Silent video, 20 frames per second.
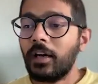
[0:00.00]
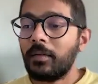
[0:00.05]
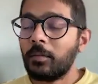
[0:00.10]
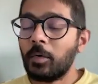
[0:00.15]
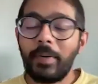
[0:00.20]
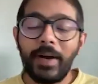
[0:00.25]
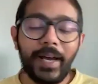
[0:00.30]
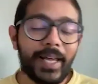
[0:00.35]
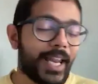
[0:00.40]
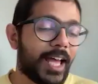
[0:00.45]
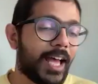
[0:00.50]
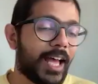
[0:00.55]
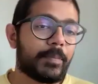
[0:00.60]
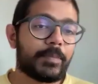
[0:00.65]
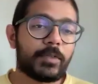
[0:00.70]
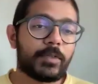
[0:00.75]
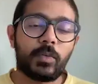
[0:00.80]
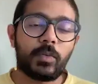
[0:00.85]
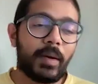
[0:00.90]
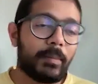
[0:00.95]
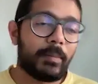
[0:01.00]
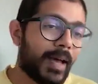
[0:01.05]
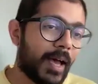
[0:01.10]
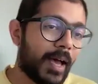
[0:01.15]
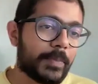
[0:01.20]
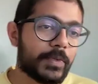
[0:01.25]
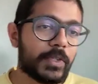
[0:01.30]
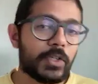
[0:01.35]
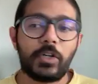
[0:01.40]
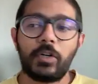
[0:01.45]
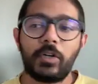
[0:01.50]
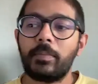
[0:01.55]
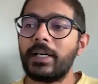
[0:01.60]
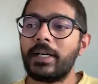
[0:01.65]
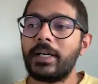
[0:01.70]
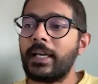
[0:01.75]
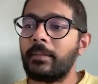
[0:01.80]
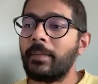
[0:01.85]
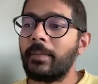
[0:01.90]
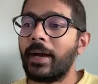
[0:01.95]
mobile apps or web apps, or you're
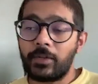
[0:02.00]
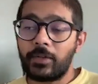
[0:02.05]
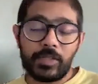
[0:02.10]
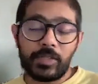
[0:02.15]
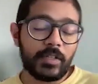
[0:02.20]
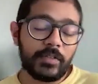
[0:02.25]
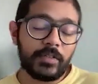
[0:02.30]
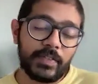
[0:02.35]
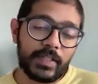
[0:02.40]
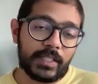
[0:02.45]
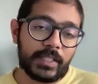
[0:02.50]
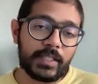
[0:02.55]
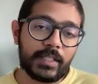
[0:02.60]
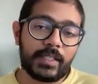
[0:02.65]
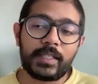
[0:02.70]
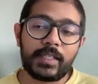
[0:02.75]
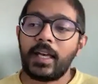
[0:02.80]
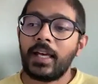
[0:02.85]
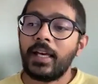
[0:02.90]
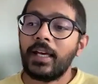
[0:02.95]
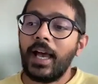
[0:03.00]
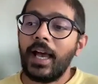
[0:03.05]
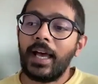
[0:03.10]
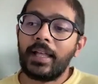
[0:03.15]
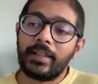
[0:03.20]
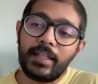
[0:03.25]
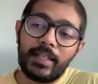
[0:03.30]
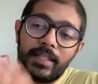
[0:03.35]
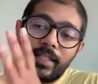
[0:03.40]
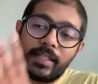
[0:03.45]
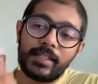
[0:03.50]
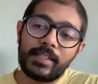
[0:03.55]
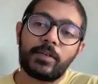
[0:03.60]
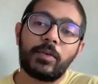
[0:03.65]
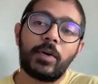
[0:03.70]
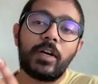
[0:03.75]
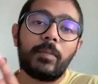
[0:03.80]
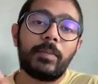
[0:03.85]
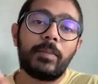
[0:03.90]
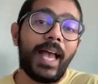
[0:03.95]
building microservices, and these things are
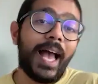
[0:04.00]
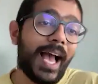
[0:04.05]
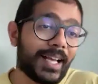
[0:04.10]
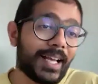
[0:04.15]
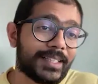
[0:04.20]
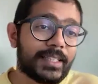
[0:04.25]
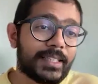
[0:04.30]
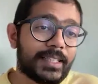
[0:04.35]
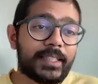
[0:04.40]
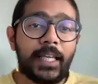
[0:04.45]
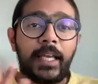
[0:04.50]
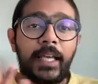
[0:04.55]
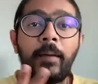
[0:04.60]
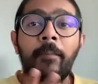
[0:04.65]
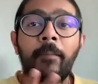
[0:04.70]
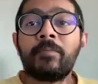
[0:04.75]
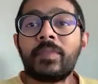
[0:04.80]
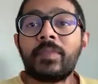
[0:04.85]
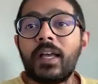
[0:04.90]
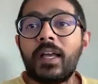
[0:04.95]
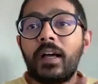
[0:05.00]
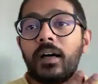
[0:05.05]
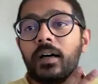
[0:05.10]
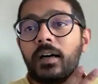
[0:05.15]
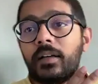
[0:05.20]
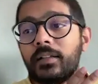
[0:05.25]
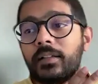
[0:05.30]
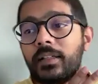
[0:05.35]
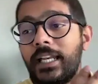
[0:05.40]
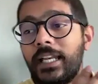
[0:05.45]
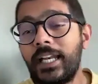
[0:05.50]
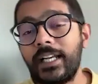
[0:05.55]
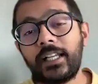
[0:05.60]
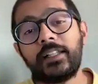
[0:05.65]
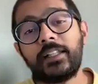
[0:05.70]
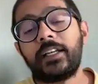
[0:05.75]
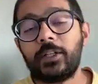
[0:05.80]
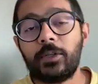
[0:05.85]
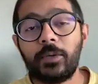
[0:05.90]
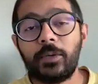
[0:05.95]
going to be accessing the data
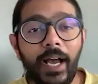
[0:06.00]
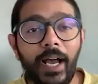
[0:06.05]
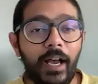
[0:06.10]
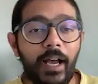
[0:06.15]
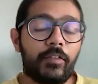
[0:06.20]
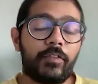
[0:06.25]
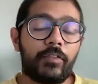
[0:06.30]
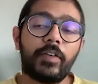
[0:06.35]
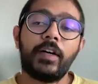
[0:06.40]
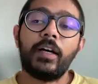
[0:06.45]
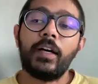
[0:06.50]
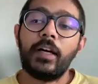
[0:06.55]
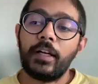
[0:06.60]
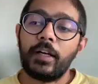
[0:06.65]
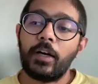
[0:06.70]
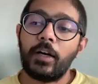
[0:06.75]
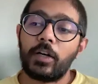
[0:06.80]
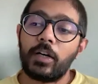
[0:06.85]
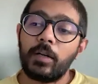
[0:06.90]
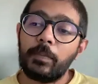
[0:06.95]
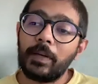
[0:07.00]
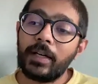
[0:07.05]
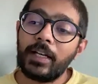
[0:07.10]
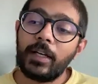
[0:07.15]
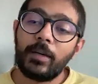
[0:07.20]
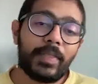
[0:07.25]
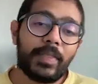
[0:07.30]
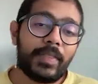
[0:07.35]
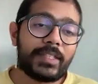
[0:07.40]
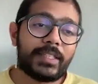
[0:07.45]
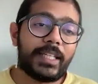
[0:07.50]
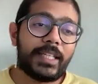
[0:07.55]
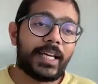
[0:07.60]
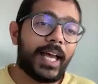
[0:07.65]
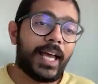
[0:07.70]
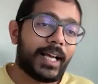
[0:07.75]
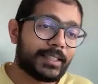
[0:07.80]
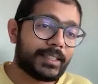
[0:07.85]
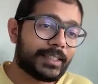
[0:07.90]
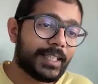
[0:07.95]
that you have. Now, typically, when this data
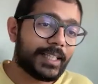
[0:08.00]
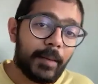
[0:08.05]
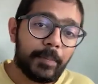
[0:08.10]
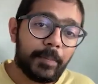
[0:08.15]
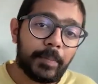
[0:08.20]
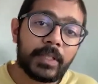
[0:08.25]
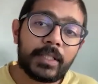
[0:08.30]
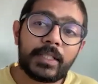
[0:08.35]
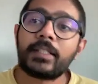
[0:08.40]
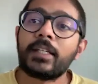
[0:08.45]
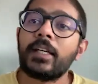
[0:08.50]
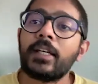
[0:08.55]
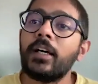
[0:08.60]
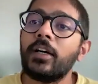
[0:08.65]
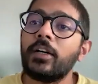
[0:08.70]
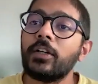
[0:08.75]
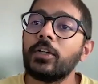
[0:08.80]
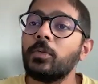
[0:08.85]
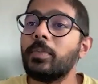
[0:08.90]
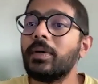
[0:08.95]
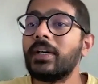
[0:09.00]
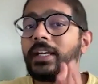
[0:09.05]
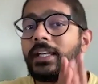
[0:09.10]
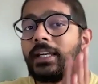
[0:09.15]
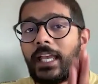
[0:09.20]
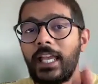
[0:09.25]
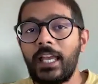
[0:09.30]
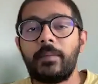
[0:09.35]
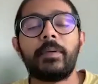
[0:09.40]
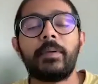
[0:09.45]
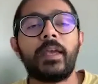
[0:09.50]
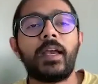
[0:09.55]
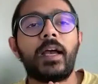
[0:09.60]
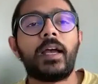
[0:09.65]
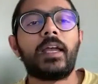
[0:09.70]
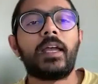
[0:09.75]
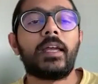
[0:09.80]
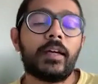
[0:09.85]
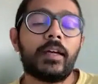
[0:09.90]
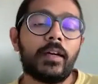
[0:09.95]
access happens, you build an
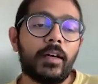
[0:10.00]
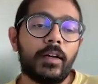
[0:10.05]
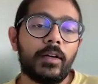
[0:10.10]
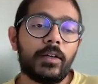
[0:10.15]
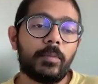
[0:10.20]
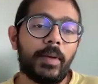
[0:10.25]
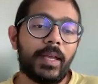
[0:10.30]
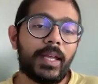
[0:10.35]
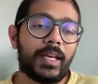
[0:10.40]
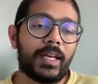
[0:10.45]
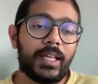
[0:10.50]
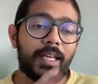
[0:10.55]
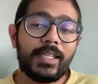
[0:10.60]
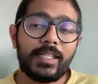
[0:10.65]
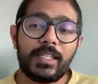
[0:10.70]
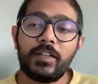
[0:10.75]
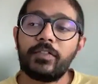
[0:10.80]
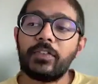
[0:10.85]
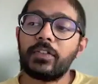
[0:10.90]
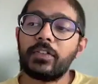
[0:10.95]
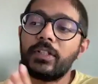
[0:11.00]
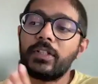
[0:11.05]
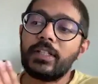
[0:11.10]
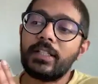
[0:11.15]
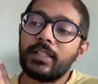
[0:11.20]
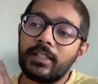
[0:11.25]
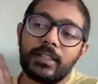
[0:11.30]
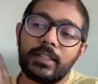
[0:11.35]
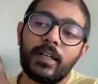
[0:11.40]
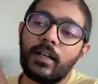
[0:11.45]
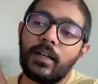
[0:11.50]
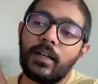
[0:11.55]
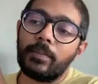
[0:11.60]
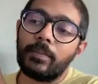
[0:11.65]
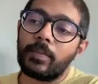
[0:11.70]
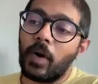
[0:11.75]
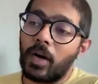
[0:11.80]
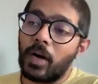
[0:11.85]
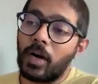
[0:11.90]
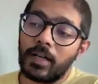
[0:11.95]
API to make it easy for these
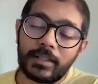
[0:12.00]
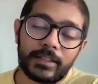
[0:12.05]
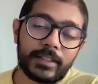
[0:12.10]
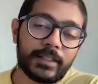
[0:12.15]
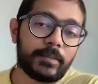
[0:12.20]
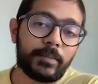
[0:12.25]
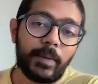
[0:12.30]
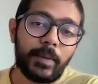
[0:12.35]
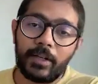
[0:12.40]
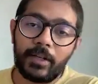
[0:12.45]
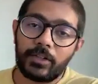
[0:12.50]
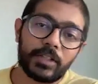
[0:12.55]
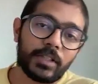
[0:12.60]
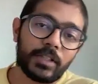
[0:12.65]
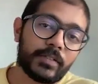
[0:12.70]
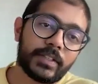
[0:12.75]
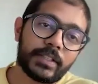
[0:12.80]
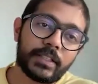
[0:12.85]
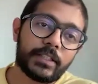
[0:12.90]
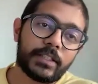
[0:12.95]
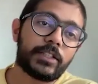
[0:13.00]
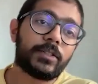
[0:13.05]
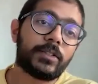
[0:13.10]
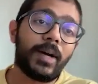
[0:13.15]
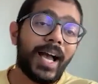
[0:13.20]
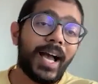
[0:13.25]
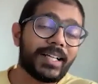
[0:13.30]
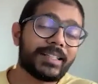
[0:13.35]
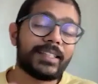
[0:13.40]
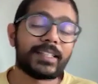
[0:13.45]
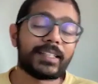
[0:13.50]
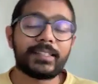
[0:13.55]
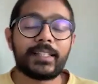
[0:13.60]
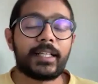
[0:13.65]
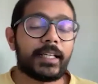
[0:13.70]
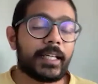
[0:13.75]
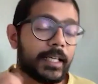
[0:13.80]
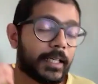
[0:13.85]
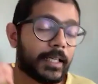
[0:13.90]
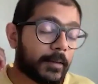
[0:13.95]
products and microservices to access
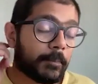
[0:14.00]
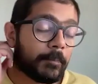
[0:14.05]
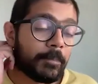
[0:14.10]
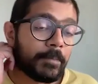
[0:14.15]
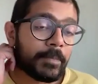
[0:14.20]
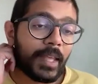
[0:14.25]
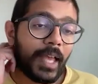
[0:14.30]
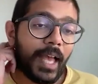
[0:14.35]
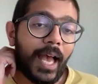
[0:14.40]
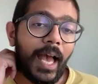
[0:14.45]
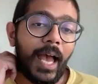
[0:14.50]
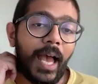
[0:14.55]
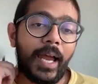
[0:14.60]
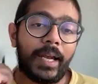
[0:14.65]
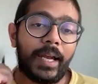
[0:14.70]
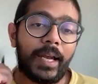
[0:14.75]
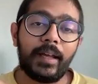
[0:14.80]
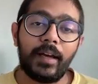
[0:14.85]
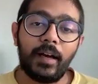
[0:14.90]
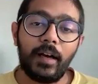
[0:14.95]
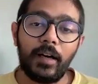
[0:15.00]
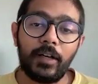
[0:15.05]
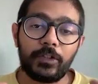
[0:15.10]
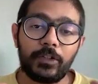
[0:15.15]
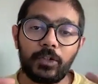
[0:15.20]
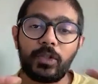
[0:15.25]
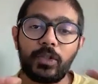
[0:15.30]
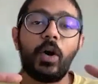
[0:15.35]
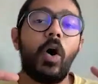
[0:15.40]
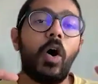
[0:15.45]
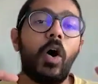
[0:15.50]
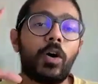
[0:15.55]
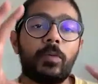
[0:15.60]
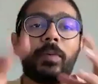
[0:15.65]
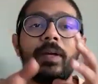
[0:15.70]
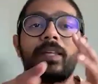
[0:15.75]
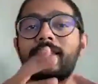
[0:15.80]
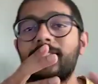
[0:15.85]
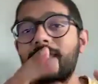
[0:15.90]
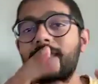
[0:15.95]
that data, and Hasura
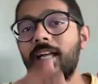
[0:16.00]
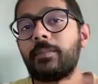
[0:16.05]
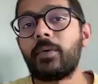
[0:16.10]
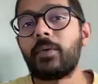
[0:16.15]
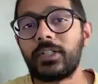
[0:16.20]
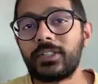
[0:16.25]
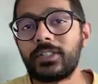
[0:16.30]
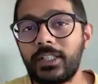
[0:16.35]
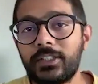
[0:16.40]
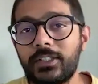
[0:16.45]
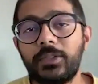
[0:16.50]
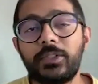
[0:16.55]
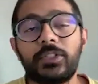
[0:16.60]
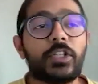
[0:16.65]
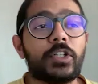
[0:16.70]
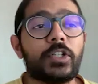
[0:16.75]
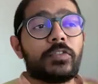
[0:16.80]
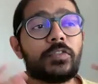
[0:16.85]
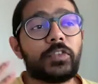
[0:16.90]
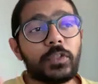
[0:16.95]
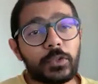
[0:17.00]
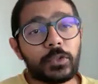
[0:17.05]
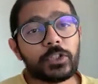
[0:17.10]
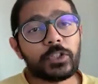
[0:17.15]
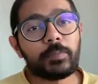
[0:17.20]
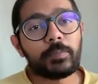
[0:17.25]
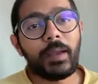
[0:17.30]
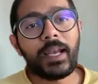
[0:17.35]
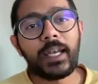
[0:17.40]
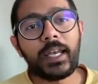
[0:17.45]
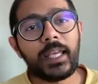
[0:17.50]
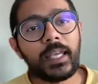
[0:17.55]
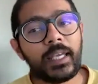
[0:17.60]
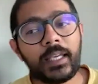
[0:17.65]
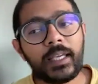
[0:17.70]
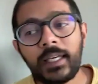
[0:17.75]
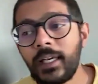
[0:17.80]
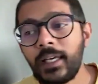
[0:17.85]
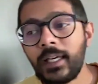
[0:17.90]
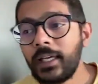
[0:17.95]
automates that process. So instead of you
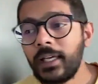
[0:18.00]
spending